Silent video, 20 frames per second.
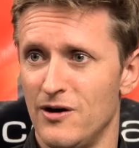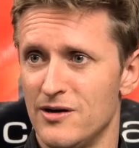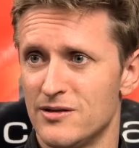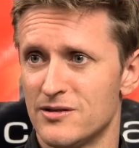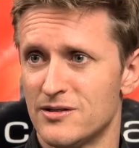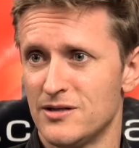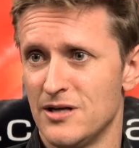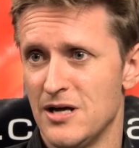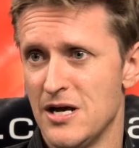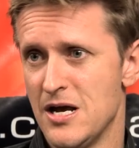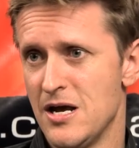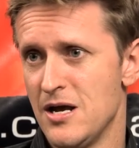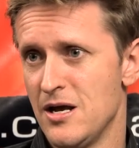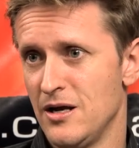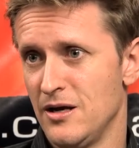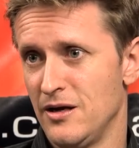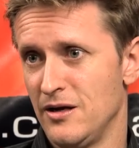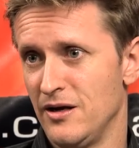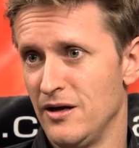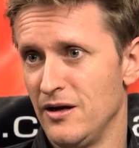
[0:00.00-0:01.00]
us
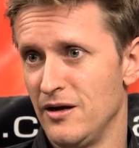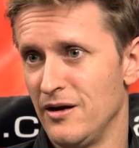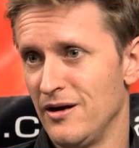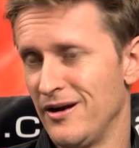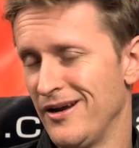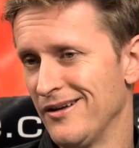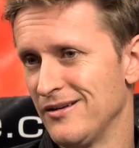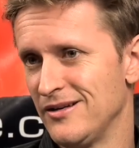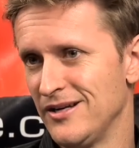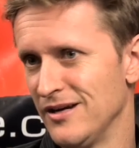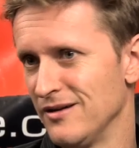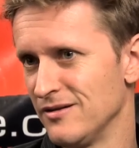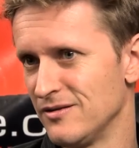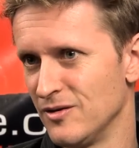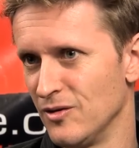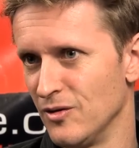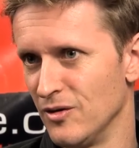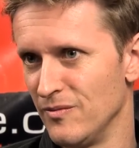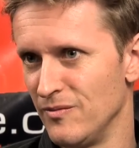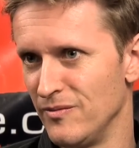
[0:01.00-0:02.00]
and our
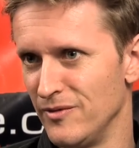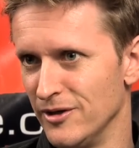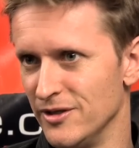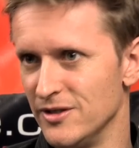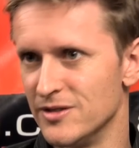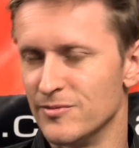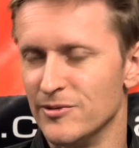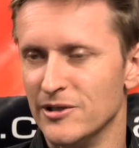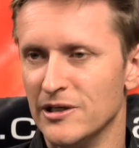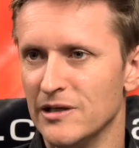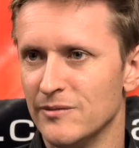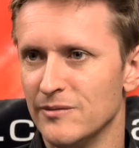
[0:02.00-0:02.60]
downtime needs to be